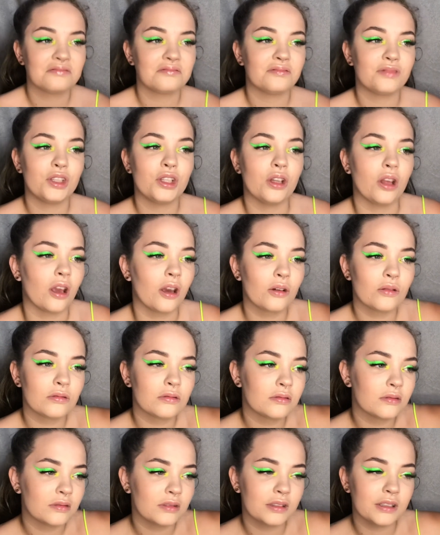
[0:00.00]
you know,
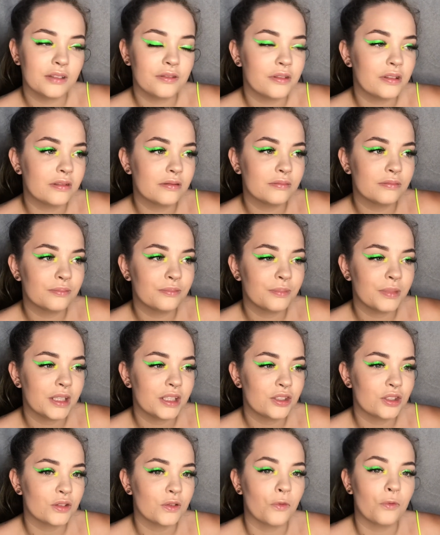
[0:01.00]
different
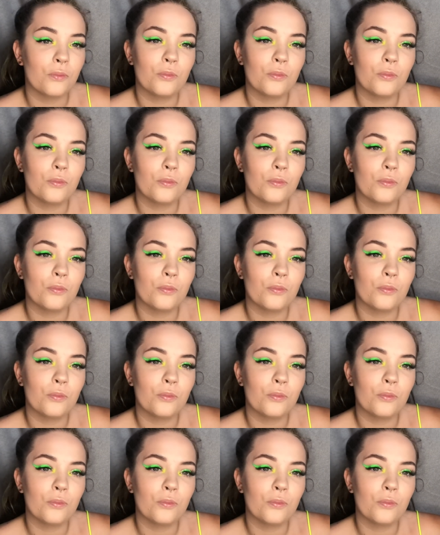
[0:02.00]
pictures of